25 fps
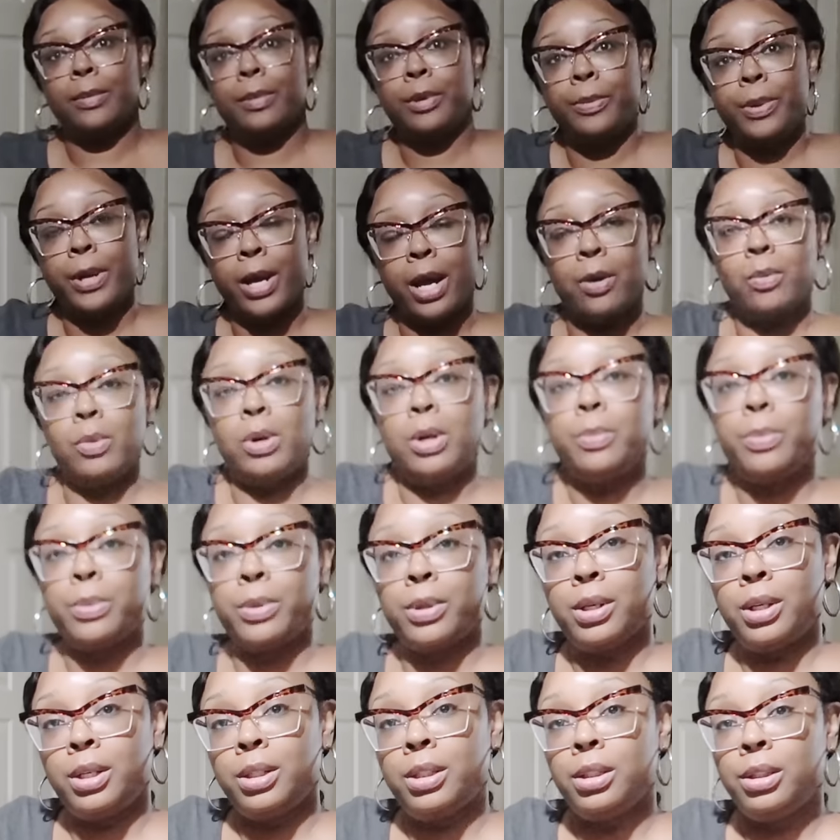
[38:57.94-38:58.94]
Let me power up.
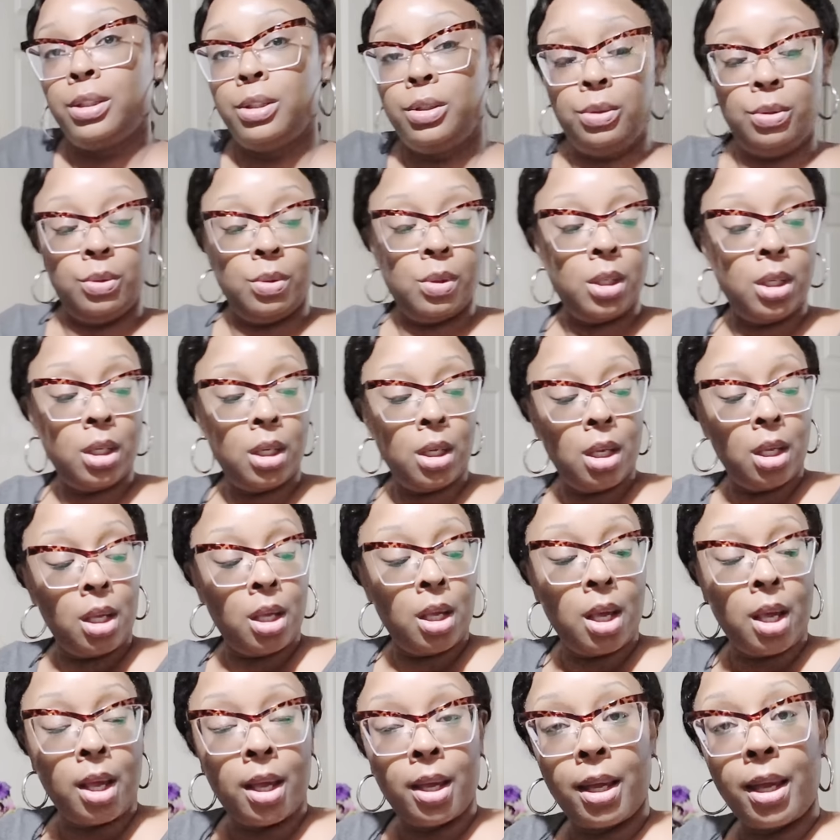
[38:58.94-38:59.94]
We're going to do
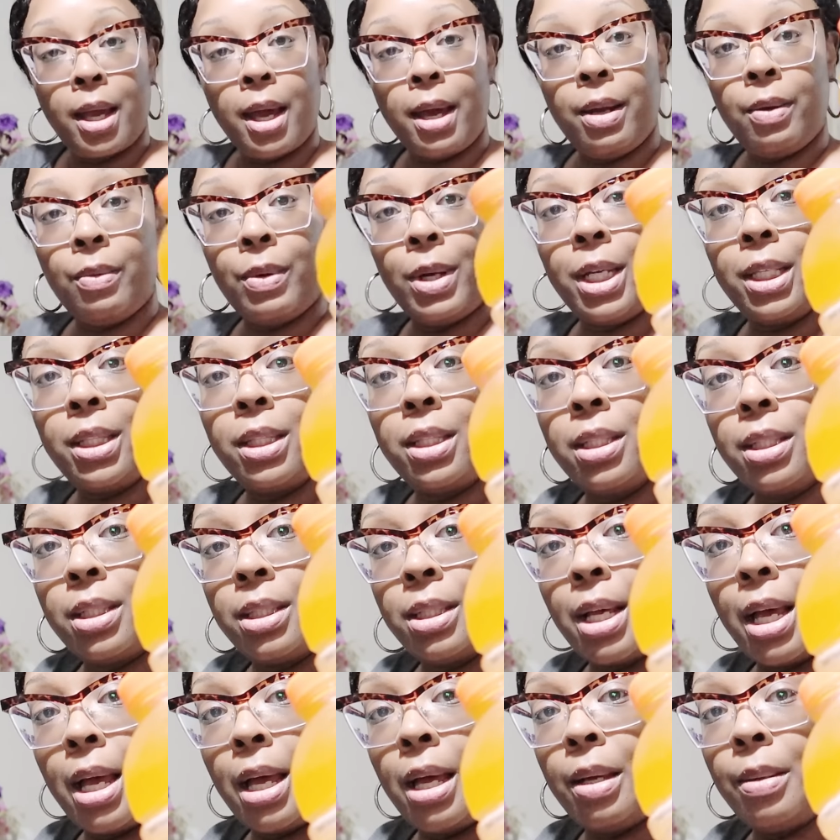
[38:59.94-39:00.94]
Gatorade this
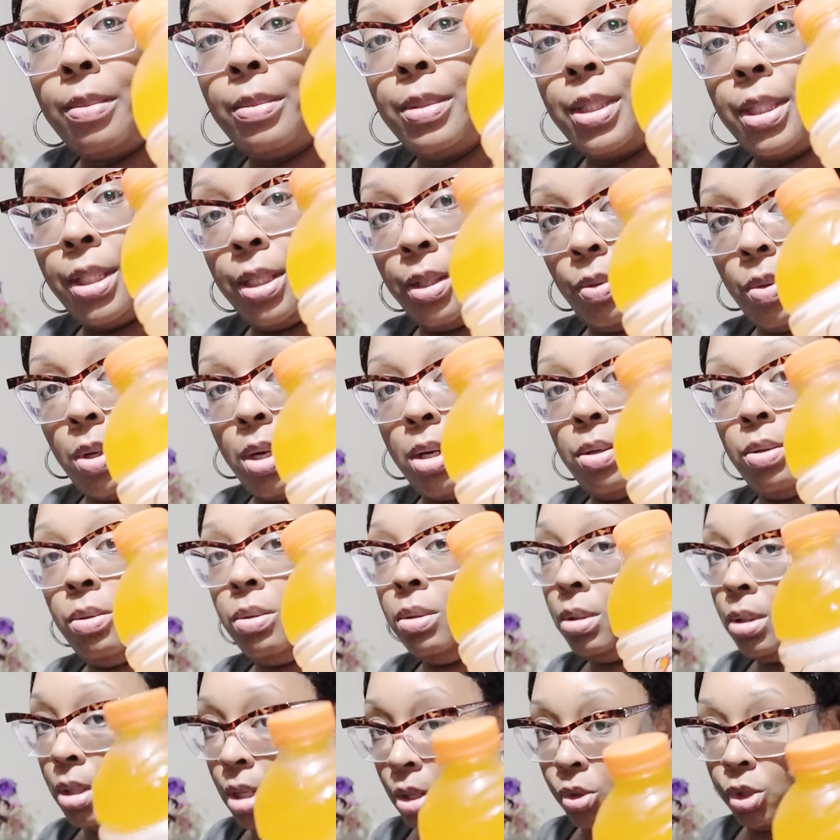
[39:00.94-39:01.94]
time. Zero.
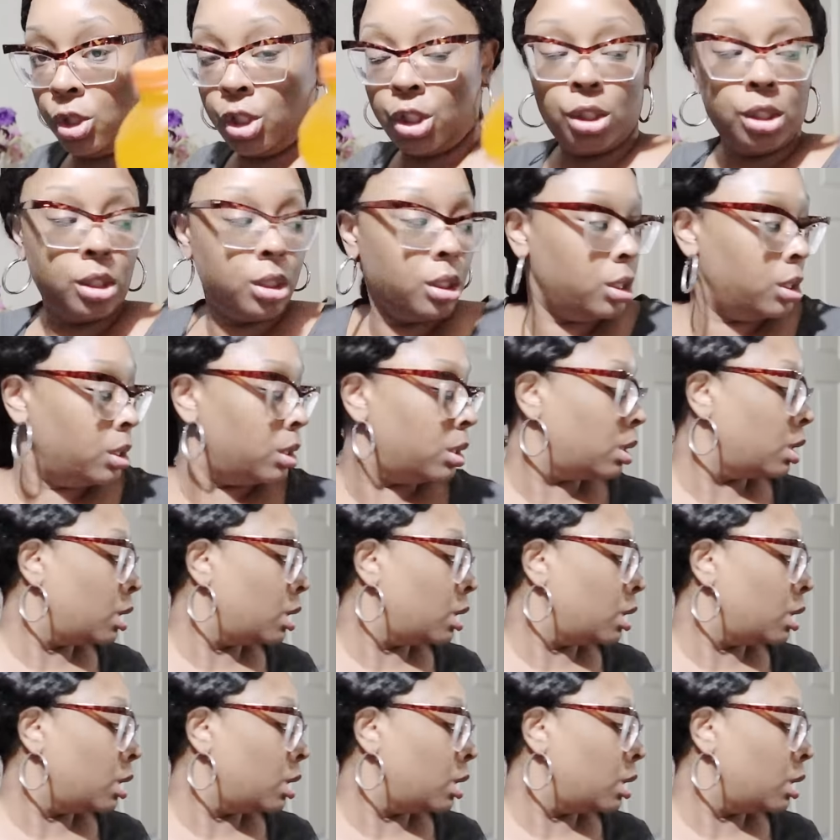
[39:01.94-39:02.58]
No sugar.